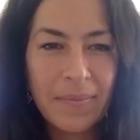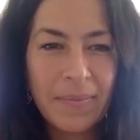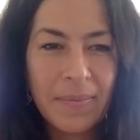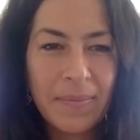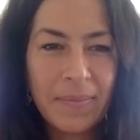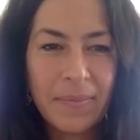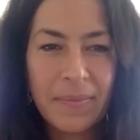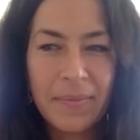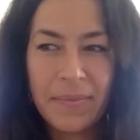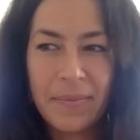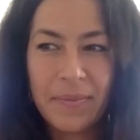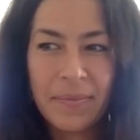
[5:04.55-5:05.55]

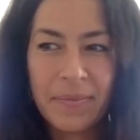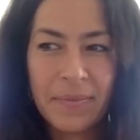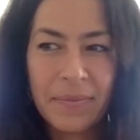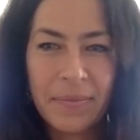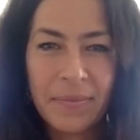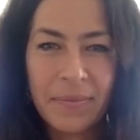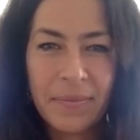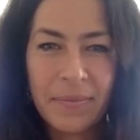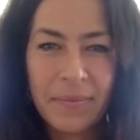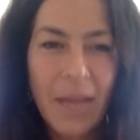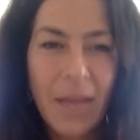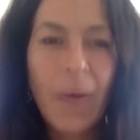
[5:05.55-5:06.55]

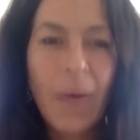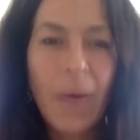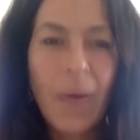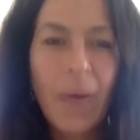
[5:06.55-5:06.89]
(silent)